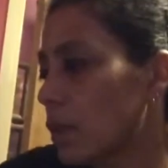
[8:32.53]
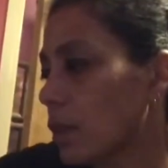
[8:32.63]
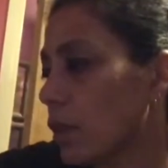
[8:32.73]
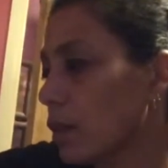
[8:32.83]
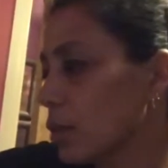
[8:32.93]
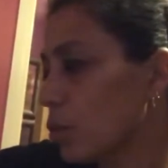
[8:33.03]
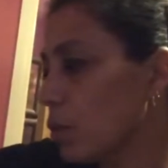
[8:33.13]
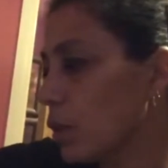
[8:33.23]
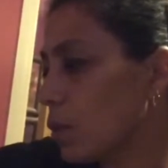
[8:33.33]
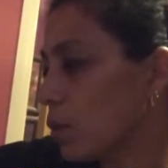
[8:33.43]
I like to
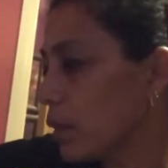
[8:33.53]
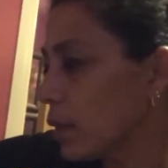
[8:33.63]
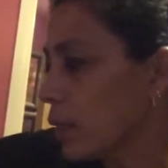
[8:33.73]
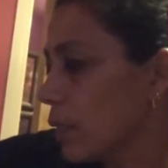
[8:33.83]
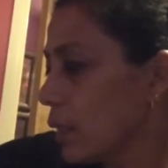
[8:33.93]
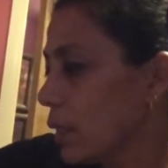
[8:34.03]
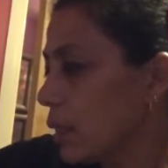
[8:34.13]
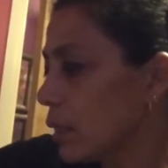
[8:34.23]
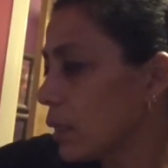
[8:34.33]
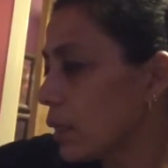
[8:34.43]
work with.
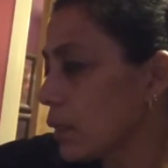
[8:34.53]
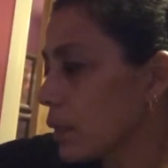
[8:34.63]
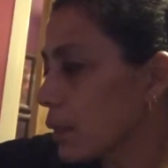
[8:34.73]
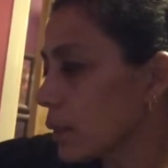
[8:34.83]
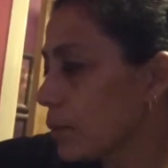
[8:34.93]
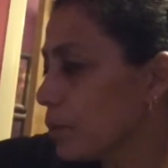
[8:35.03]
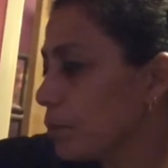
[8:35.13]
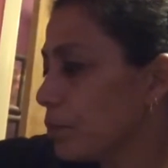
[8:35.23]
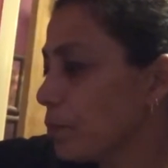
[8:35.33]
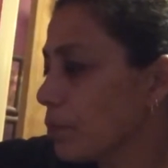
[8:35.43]
And
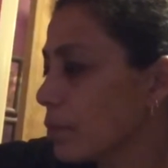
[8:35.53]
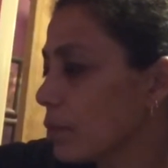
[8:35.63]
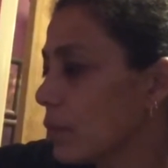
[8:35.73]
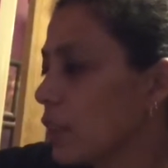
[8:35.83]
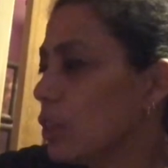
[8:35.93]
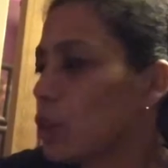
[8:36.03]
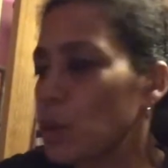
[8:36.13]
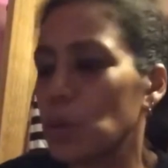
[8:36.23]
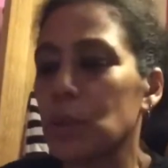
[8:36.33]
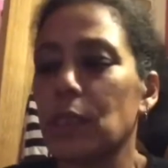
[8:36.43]
these
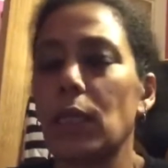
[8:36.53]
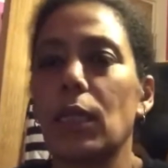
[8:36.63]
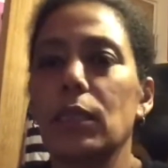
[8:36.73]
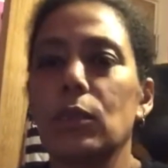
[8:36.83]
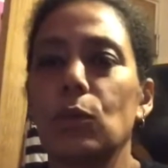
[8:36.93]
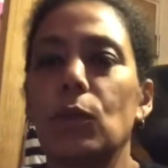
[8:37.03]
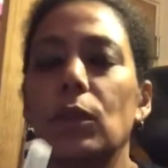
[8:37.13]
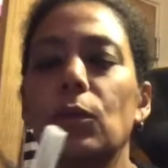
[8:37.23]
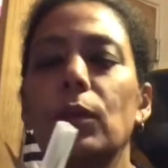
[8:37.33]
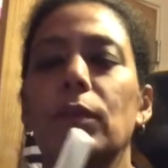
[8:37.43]
tools I like to
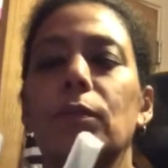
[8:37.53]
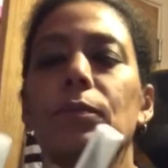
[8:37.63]
work with,